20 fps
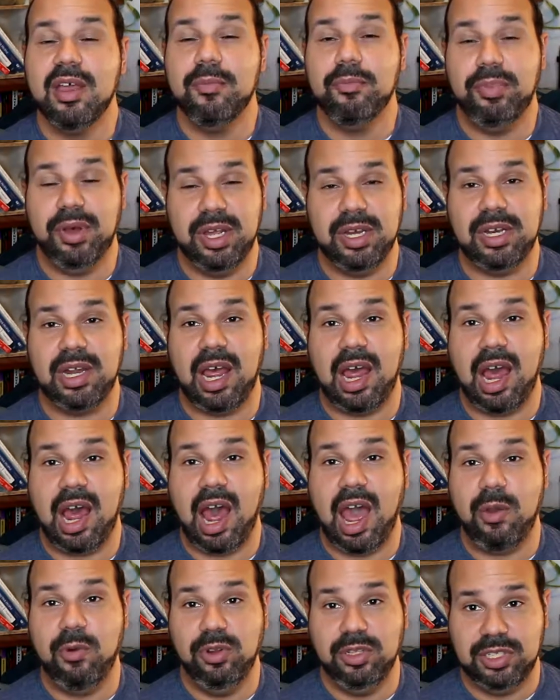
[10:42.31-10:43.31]
But
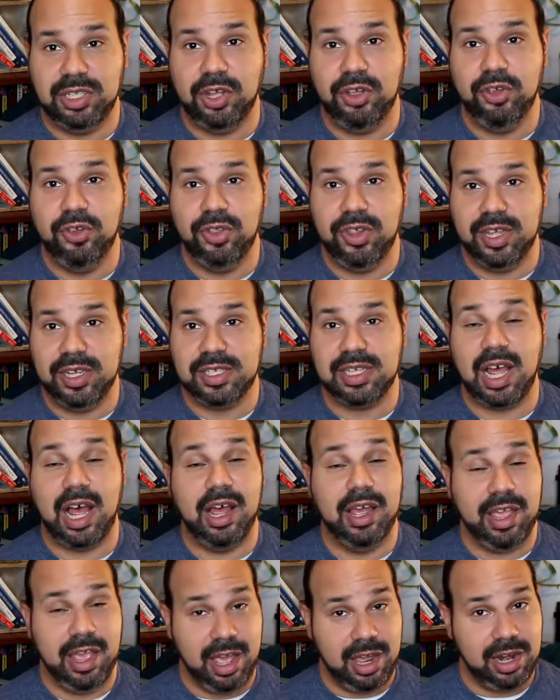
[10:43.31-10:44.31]
I will tell you this
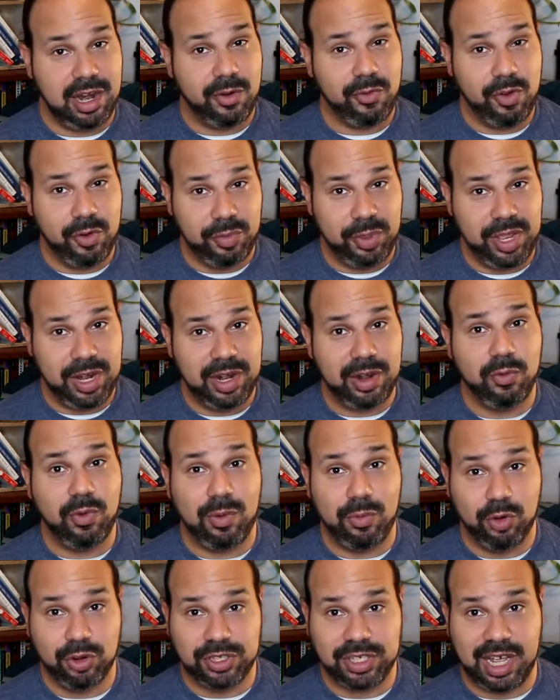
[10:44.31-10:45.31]
again, and repeat it
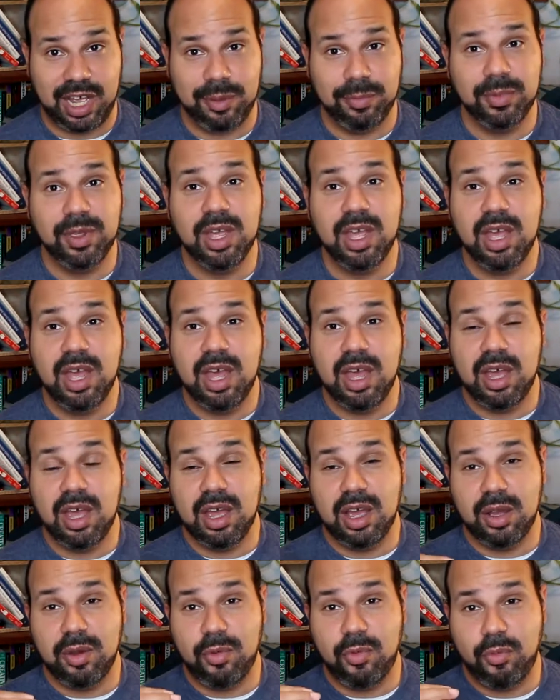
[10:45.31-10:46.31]
one more time.
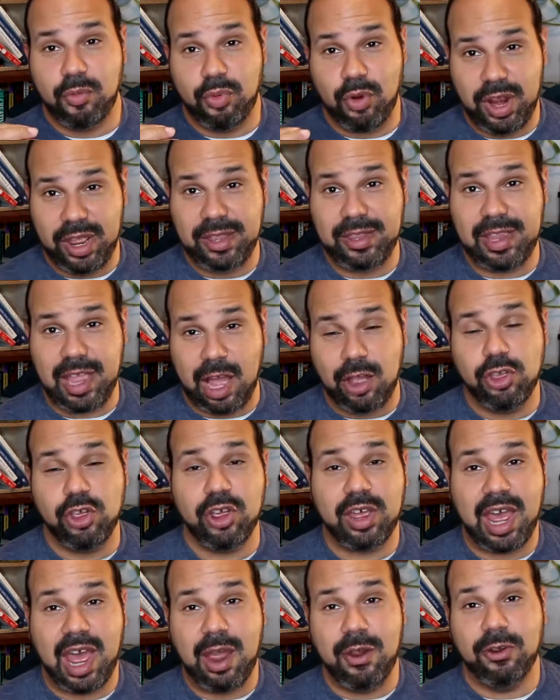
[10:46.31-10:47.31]
Break down
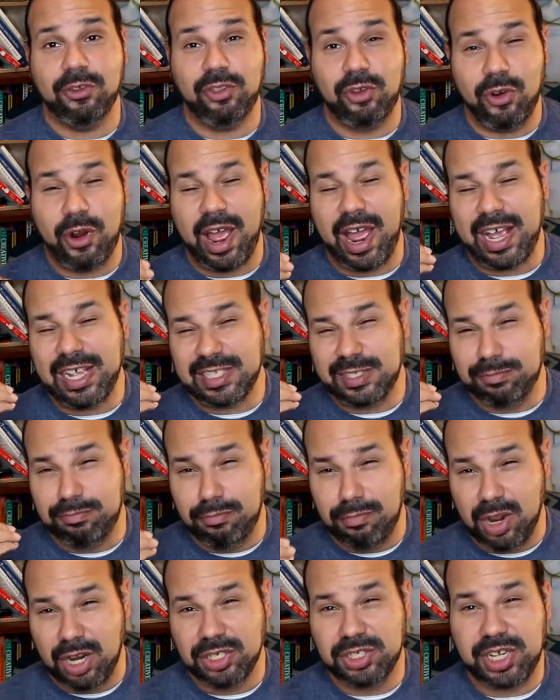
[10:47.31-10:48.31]
your character as
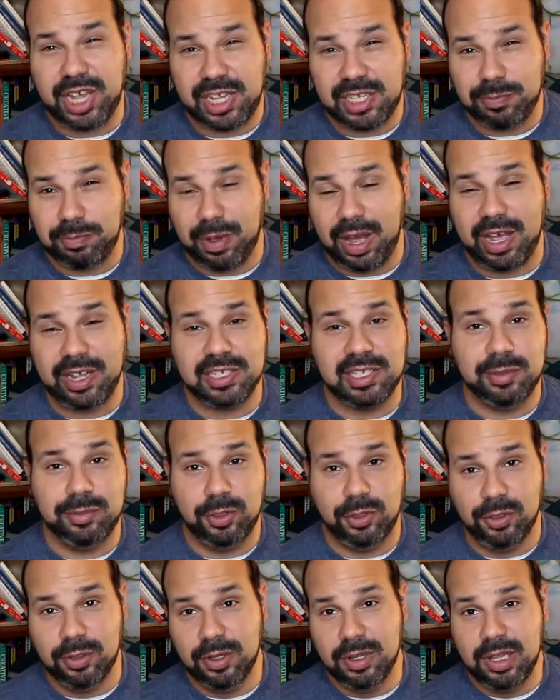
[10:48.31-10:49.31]
much as
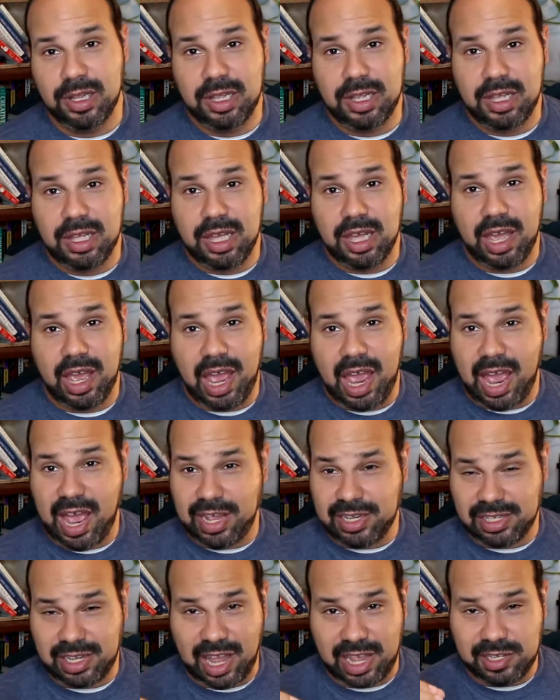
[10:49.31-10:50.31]
possible.
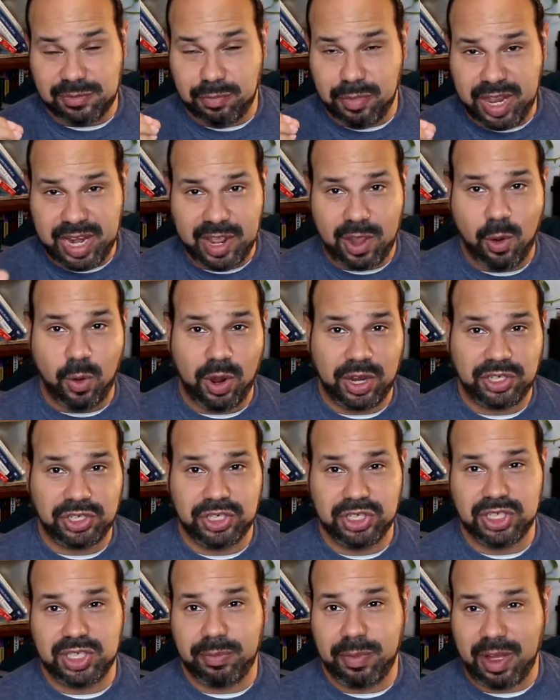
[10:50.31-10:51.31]
Ask as many
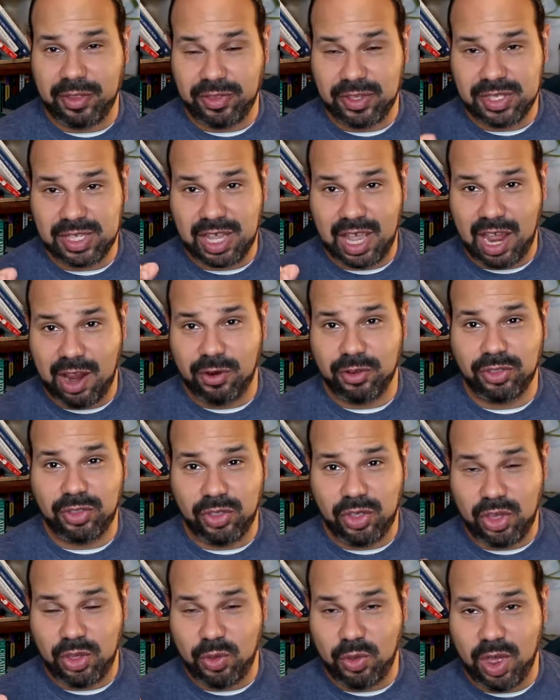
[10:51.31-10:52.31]
questions about this
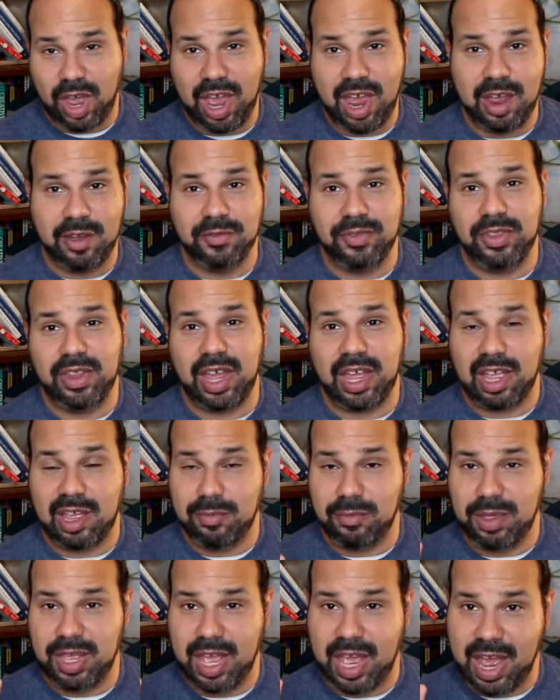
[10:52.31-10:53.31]
character that you have that
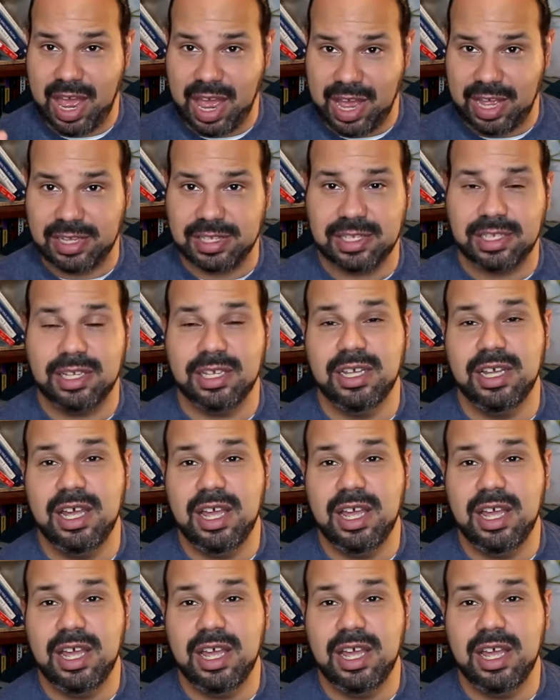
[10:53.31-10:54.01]
can be asked.